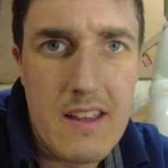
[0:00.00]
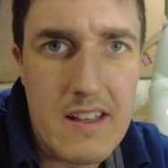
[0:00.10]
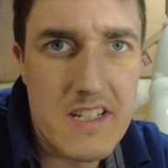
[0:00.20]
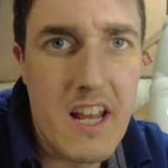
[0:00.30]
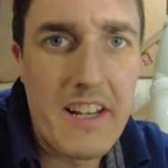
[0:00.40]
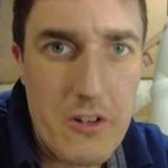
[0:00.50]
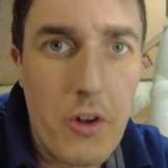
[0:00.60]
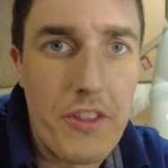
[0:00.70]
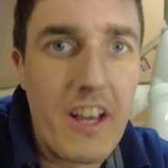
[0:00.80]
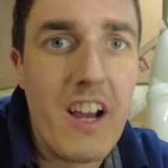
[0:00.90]
It's like
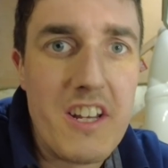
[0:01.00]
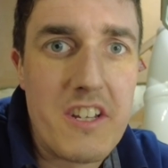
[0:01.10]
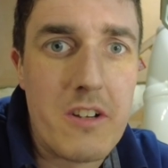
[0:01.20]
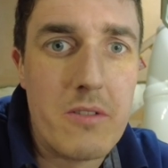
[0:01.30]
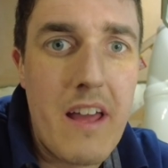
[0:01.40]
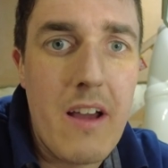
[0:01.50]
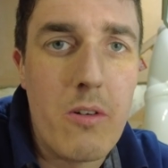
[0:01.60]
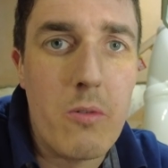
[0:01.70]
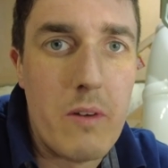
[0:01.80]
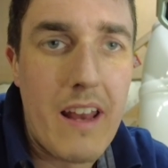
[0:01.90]
nothing I do
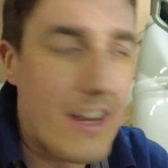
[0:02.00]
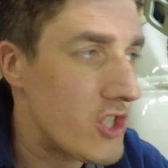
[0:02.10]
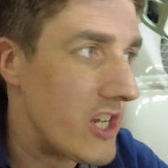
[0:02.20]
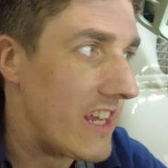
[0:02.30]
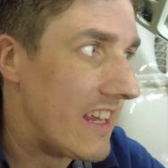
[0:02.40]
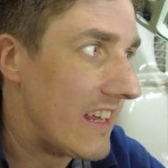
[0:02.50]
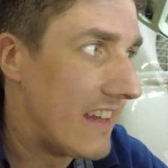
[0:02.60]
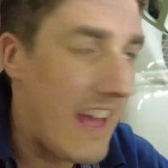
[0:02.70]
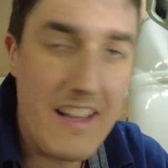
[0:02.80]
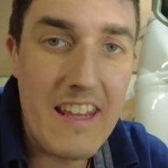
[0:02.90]
now will actually
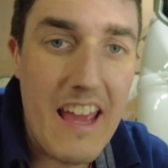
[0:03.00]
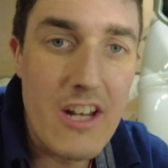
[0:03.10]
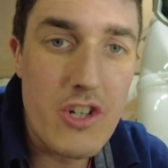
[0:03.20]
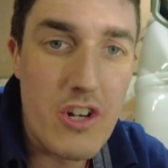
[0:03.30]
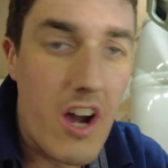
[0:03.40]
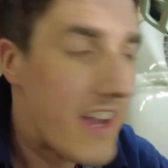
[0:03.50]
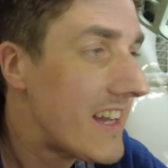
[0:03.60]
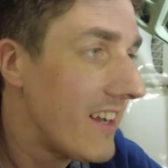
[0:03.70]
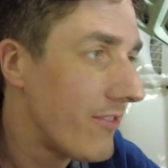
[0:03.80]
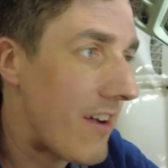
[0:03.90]
let the engine
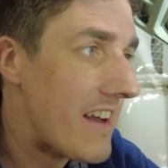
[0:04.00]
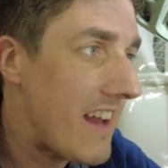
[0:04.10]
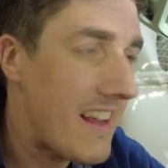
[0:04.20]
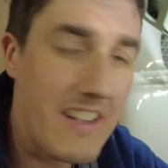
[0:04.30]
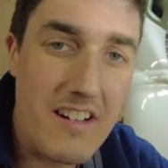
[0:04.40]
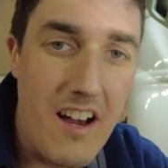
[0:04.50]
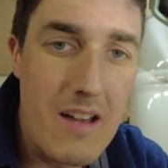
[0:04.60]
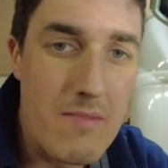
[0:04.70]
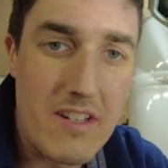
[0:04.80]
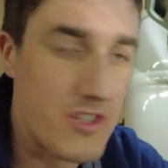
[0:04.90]
idle for any length of
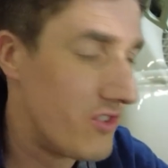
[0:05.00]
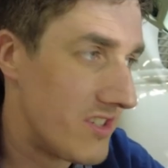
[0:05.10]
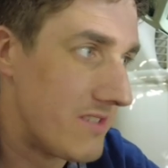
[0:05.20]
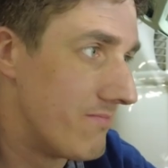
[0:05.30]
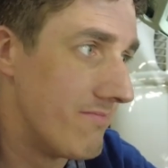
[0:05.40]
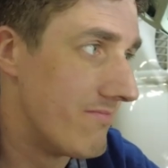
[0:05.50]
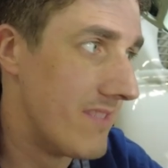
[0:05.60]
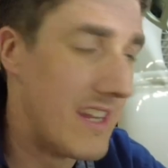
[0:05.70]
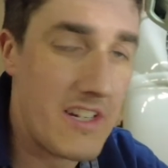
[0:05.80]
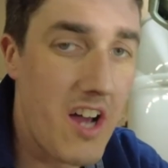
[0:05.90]
time. It's just
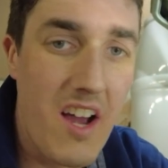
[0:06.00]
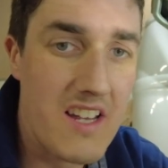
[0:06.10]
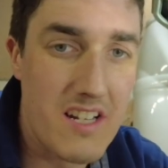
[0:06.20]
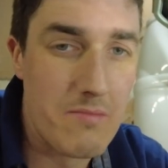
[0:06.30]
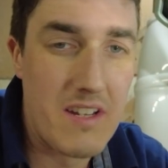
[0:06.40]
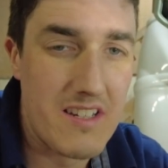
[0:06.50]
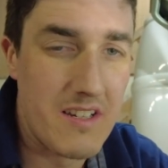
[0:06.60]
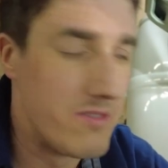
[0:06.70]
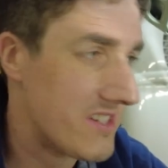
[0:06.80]
it dies on me as soon